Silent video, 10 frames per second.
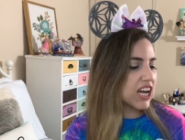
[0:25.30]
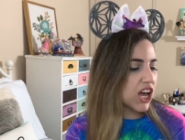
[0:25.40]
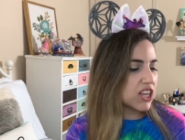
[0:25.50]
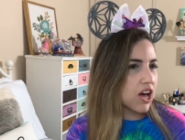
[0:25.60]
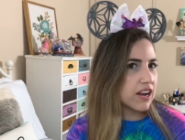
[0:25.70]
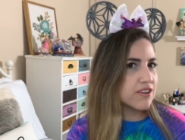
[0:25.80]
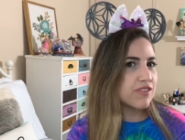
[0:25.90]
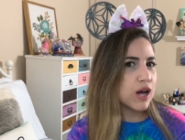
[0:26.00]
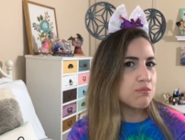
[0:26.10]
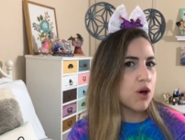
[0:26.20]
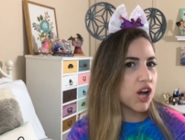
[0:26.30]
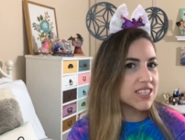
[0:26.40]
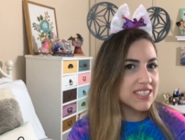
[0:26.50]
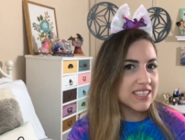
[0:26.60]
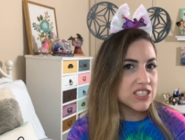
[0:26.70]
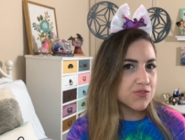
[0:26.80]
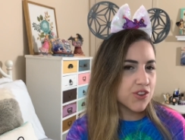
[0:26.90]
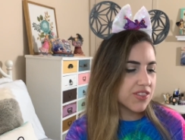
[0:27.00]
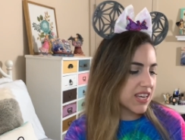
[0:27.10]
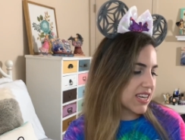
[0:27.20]
a lot of unboxings for
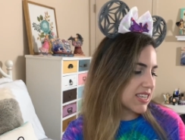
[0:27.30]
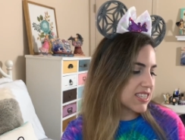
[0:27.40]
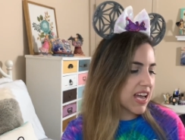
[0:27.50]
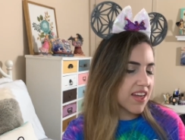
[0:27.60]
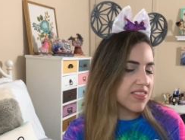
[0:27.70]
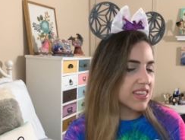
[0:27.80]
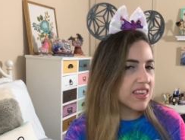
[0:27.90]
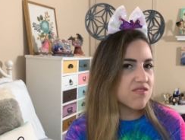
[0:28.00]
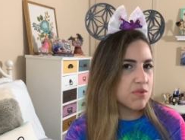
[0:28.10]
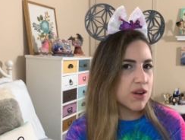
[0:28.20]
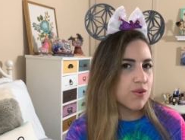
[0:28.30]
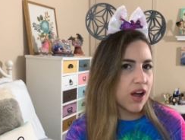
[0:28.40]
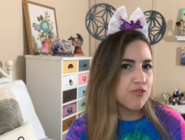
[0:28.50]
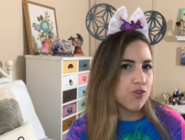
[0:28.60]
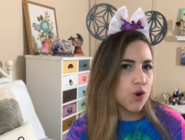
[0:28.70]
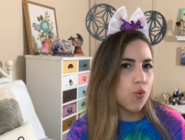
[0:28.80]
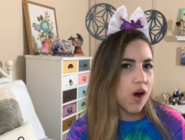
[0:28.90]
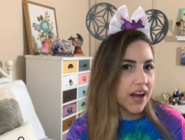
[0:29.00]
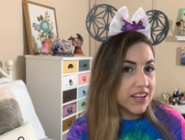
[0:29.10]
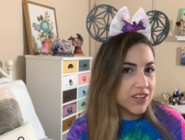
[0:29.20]
this. I think they've been around for a
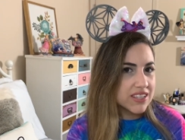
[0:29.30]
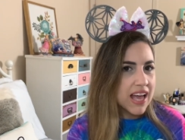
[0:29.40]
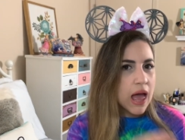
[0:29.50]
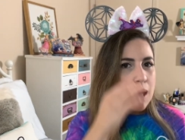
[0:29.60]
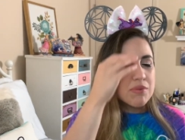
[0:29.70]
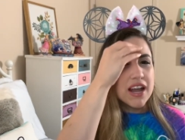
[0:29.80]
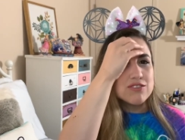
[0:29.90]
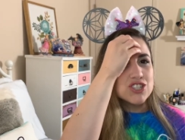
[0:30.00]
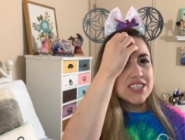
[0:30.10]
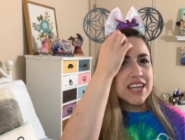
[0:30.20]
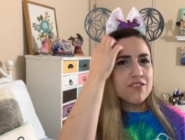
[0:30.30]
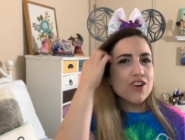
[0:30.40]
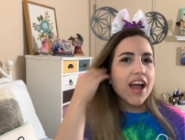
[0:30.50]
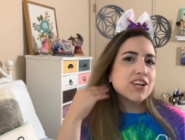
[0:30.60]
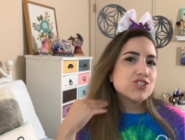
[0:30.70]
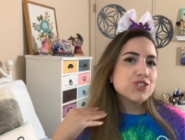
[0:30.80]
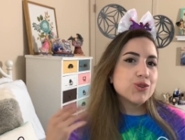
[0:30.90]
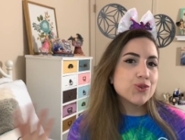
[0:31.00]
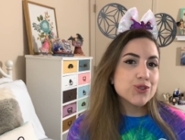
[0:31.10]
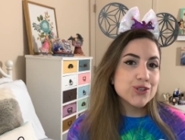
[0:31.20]
while, but I've just never actually
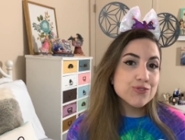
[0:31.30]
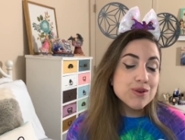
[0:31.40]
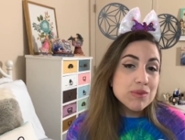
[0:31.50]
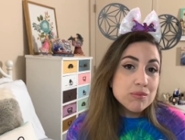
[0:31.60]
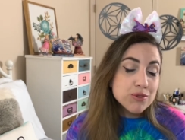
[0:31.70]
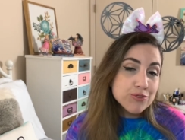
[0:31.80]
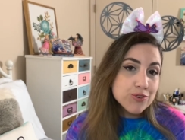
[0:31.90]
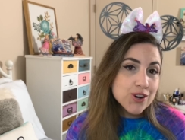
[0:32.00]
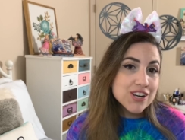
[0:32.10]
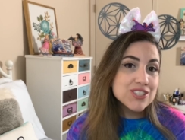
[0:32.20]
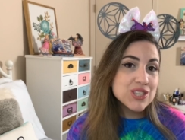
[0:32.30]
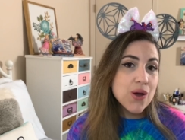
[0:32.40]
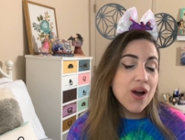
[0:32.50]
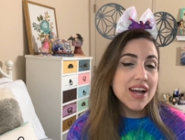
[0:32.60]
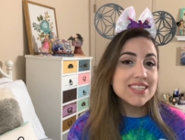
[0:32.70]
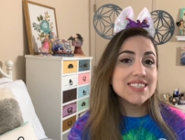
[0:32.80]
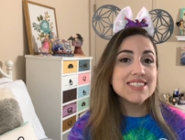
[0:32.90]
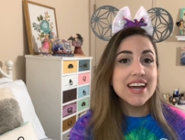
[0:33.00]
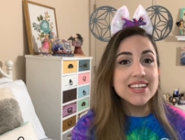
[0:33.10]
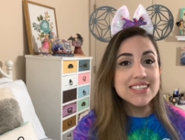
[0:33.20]
ordered from them before, so I
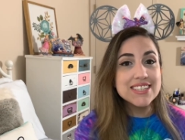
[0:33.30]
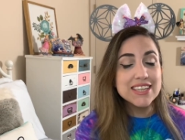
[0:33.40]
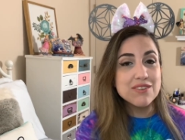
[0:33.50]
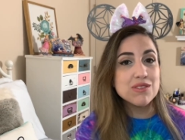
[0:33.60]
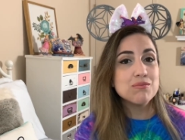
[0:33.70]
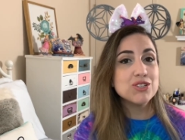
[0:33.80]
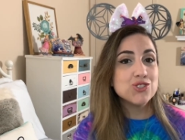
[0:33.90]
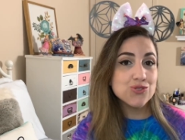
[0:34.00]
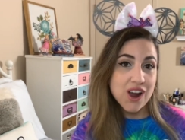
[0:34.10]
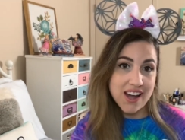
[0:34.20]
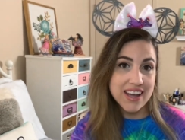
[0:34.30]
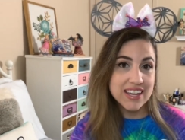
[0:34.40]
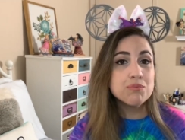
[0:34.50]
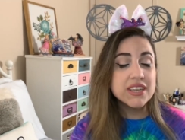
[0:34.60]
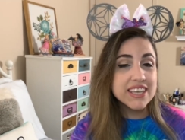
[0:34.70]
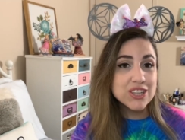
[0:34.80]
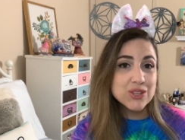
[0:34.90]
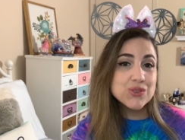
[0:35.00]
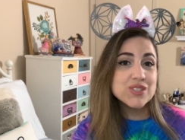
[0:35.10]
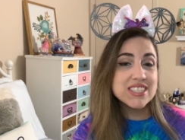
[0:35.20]
decided to give them a try. Mickey
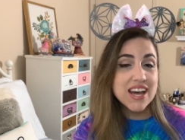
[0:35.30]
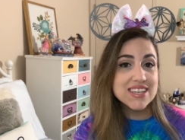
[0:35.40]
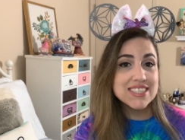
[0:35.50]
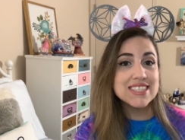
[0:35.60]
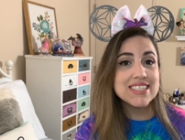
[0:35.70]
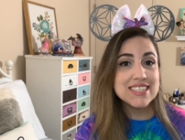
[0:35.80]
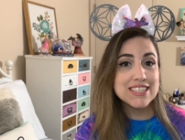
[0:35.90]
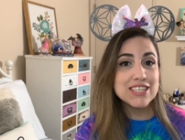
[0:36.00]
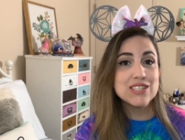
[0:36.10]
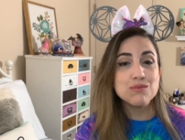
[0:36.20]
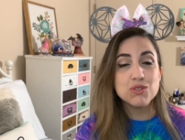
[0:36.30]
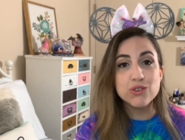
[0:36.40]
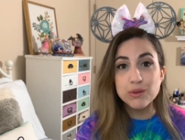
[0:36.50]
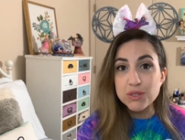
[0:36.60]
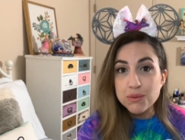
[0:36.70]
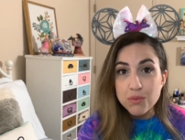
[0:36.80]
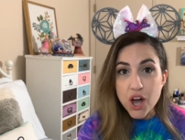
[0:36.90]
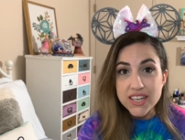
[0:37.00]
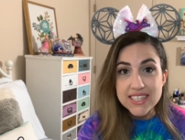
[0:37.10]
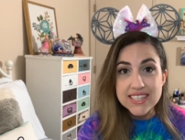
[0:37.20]
Loot does Disney subscription
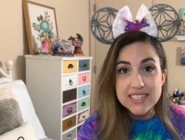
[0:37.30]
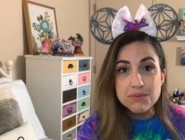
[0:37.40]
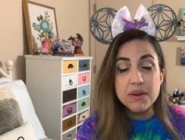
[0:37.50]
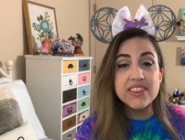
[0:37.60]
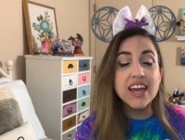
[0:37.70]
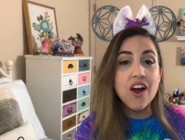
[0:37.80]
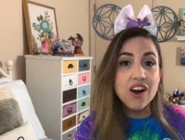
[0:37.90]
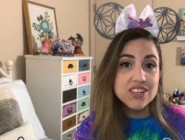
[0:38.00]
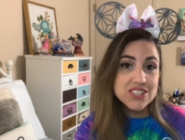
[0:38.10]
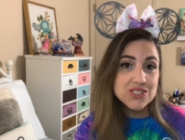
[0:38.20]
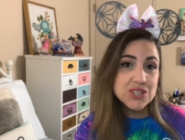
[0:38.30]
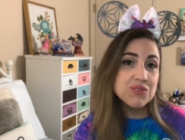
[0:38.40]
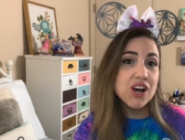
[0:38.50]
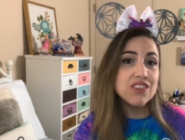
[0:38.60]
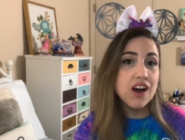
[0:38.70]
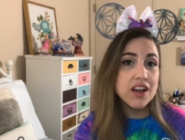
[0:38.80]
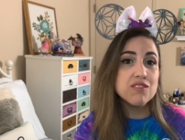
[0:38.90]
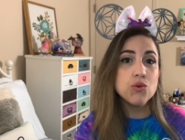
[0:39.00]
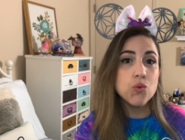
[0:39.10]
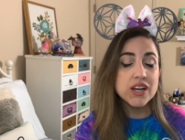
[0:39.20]
boxes, but they also do a lot of
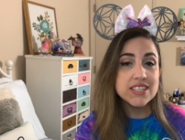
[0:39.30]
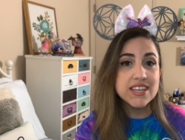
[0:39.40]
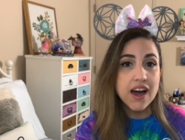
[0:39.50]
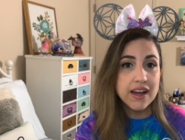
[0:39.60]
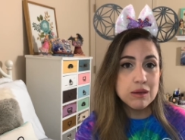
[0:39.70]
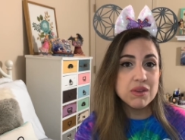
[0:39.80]
one-time